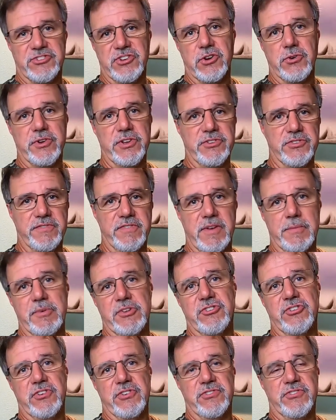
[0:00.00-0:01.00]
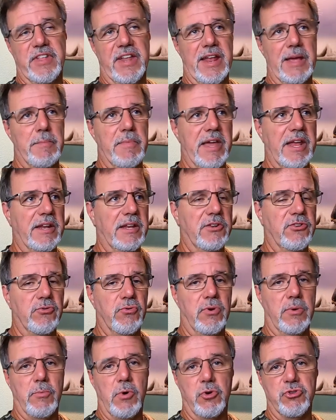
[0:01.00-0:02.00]
series of images that I made
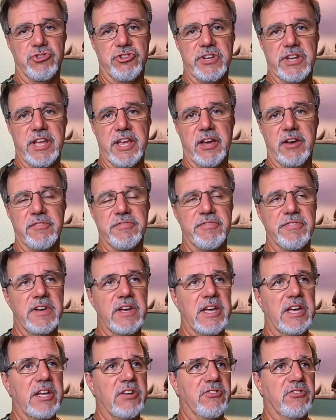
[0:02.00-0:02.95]
into a motion GIF,